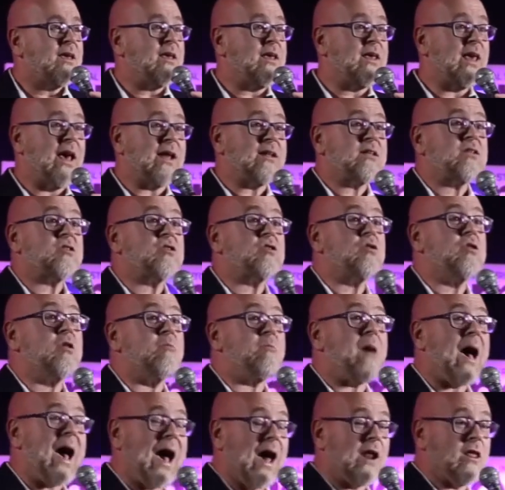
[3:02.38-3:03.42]
get to the
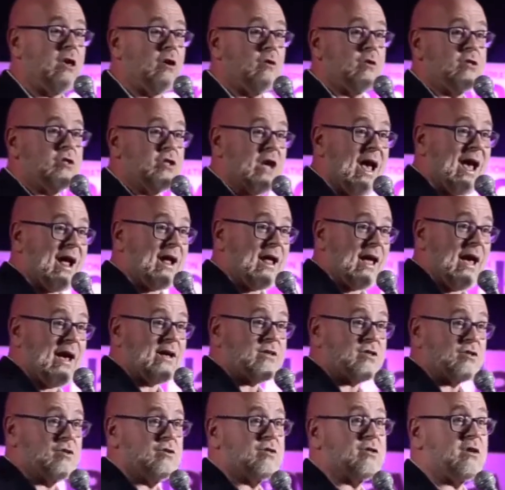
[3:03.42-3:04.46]
patio at Jack
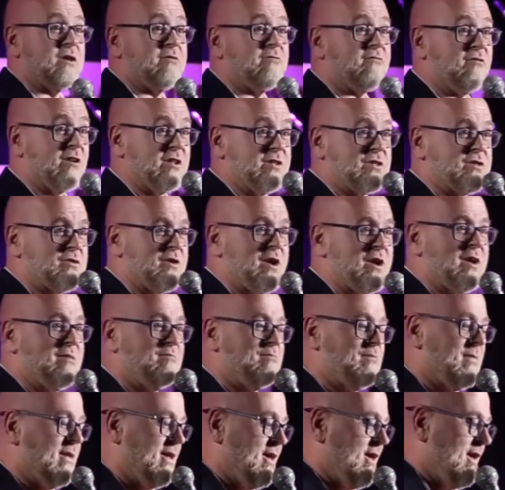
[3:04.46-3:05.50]
Astor's on Front Street.
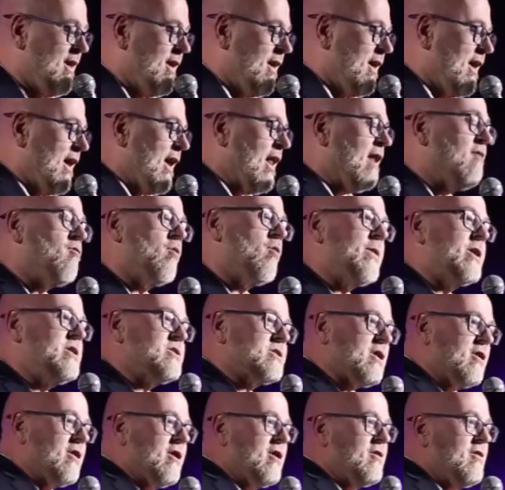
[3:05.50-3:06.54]
And everybody's
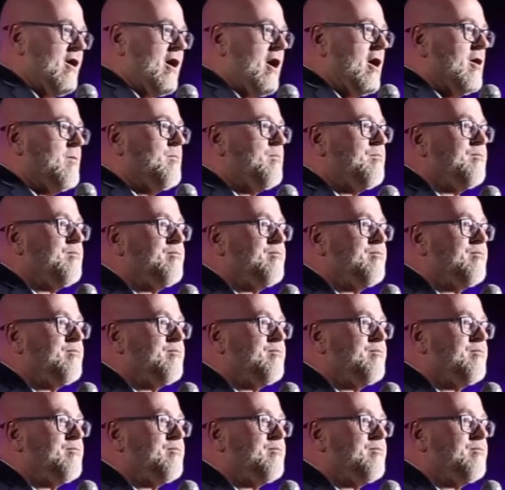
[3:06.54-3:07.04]
already there,